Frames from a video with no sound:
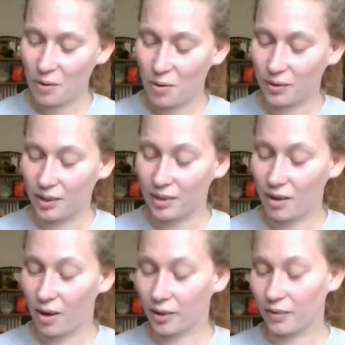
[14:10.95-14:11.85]
a hold on the
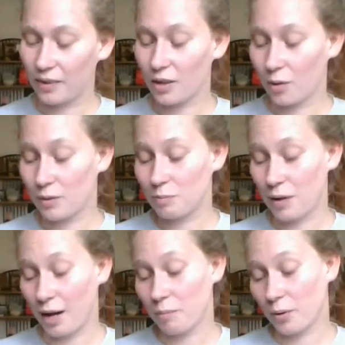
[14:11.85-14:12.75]
collar of the enormous
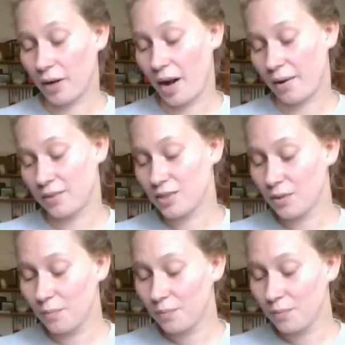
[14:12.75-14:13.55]
black boarhound.